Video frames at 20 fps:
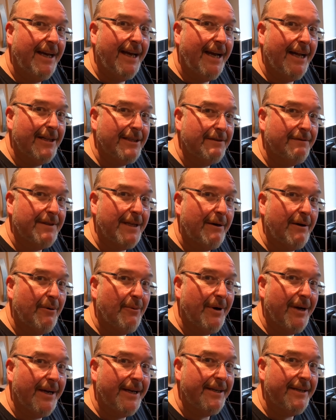elderflower
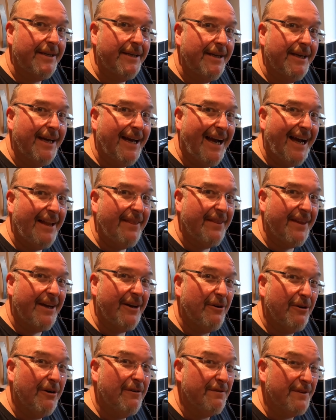wine and that
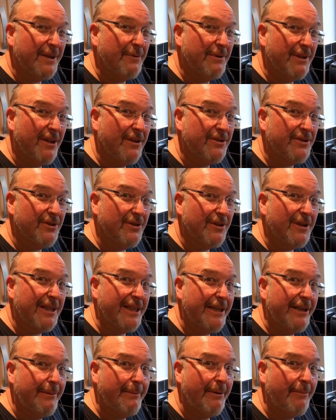hopefully will also
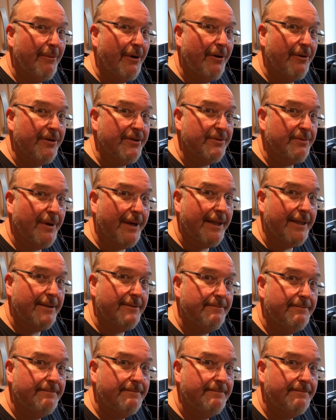clear a bit more as well.